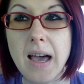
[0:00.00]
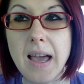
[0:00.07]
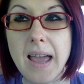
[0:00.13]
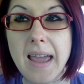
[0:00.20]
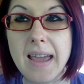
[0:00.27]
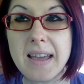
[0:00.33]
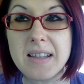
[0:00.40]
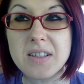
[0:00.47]

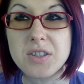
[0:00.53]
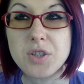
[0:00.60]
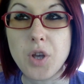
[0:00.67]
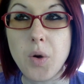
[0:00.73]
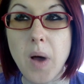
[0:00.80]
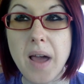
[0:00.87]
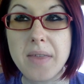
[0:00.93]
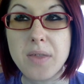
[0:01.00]
And
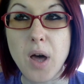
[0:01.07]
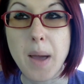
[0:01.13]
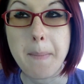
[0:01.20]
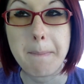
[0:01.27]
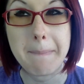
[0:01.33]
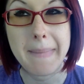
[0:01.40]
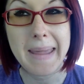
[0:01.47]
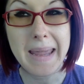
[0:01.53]
so I
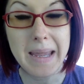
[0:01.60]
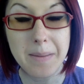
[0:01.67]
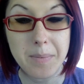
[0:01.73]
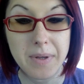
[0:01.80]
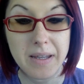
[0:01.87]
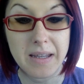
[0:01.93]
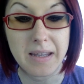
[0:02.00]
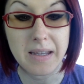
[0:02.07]
thought
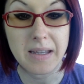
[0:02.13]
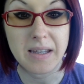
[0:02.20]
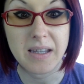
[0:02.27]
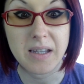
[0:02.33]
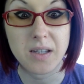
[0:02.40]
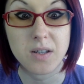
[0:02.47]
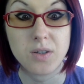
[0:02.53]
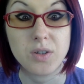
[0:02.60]
maybe
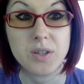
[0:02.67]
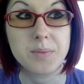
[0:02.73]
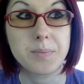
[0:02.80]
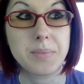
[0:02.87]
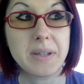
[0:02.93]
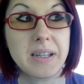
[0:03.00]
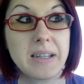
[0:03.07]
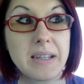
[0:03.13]
it could
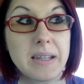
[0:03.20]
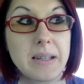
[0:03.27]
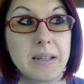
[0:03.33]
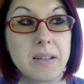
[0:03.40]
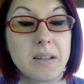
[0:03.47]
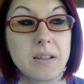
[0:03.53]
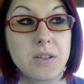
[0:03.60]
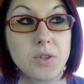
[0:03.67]
be
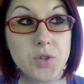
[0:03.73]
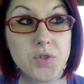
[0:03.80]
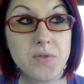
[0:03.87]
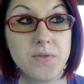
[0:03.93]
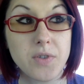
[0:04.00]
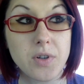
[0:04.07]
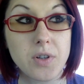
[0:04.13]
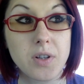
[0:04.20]

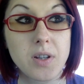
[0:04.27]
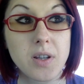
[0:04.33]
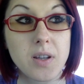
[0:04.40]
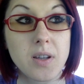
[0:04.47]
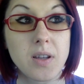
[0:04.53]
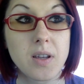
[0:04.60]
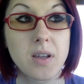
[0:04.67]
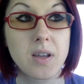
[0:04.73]
useful
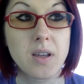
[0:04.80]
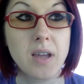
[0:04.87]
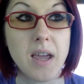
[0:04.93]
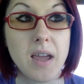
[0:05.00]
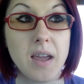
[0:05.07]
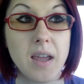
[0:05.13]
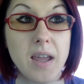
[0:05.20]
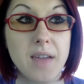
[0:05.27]

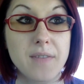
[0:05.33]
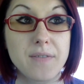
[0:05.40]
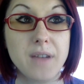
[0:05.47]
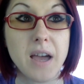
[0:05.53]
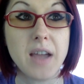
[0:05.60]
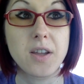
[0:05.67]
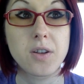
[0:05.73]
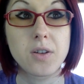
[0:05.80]
if
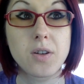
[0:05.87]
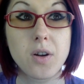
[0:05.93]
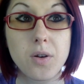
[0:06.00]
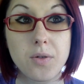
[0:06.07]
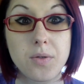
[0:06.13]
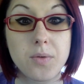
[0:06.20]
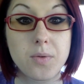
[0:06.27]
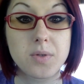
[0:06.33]
I go
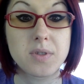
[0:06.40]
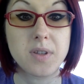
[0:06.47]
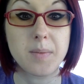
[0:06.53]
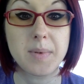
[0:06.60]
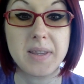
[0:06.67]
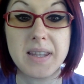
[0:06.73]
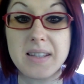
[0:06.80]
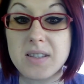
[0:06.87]
through some
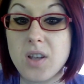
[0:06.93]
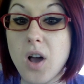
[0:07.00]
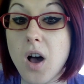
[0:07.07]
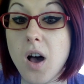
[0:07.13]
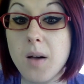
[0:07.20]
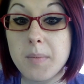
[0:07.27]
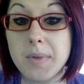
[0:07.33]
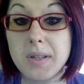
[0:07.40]
of these
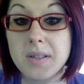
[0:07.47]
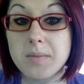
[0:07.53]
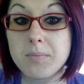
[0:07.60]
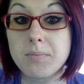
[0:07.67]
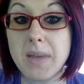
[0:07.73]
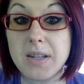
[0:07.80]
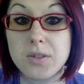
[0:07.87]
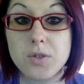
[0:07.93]
common
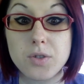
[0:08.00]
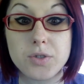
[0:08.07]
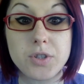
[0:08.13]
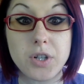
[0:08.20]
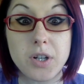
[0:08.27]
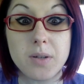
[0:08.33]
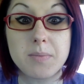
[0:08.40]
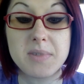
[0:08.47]
medical
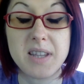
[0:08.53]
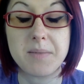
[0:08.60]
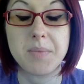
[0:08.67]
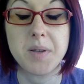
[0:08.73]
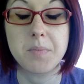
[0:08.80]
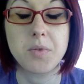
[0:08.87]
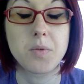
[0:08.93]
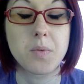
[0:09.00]
terms that
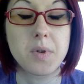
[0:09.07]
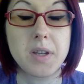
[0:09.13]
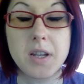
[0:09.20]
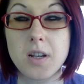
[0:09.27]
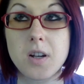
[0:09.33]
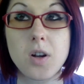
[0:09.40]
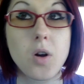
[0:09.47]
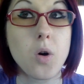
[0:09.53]
people will
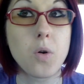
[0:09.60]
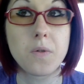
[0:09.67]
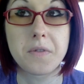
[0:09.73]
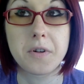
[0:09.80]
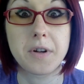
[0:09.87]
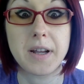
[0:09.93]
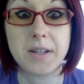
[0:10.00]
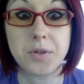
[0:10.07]
hear
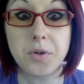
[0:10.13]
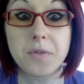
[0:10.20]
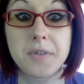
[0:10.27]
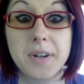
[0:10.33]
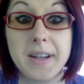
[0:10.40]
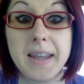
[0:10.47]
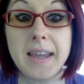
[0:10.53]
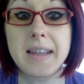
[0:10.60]
over and
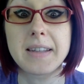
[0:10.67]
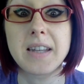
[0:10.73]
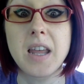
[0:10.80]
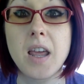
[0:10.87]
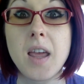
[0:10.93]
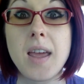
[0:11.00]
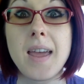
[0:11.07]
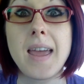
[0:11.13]
over again
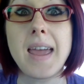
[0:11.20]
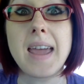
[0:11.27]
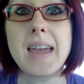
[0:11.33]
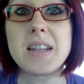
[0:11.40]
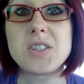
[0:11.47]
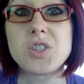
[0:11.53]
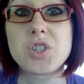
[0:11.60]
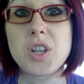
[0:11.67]

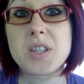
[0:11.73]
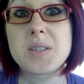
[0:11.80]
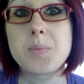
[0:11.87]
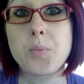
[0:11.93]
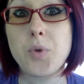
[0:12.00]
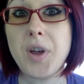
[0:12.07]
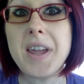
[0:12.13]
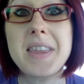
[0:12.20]
and
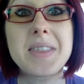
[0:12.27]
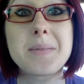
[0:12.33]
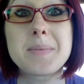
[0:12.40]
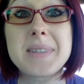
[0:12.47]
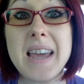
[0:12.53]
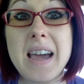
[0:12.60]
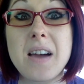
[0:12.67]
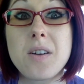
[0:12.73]
just break them
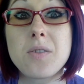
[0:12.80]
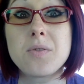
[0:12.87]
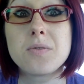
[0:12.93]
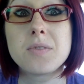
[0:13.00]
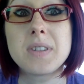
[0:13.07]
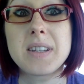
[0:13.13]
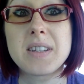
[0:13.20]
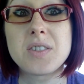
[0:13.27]

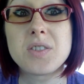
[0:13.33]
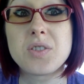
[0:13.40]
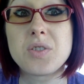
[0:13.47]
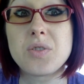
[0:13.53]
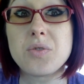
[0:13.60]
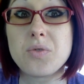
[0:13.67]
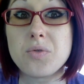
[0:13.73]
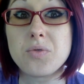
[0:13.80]
down
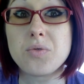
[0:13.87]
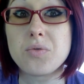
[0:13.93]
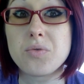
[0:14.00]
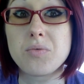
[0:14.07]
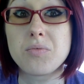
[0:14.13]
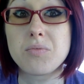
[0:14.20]
into